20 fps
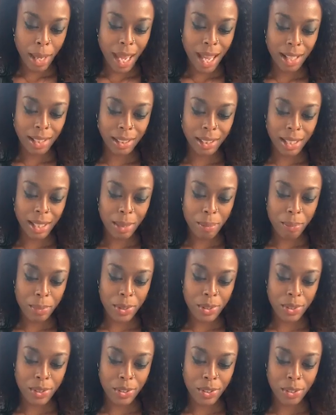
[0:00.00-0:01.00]
Bad
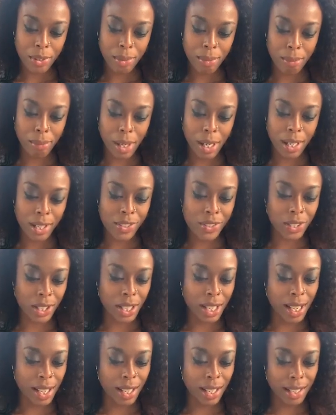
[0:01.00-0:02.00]
Lips, Mars
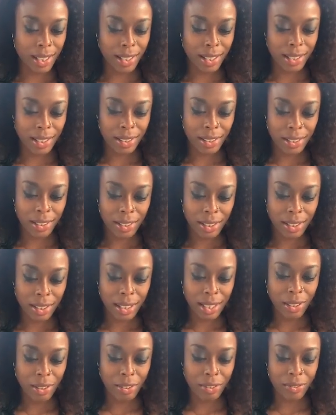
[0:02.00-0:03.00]
God,
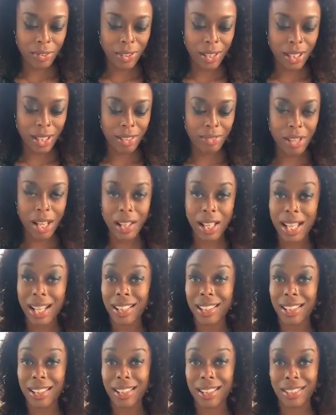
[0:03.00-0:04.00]
Needle Freak,
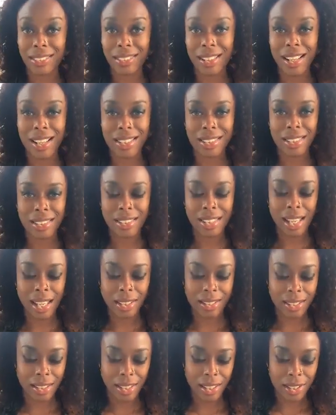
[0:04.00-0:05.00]
Valhalla, Austin,
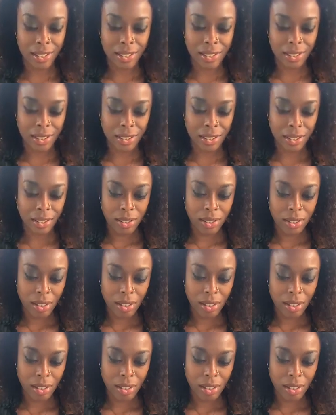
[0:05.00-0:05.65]
Texas.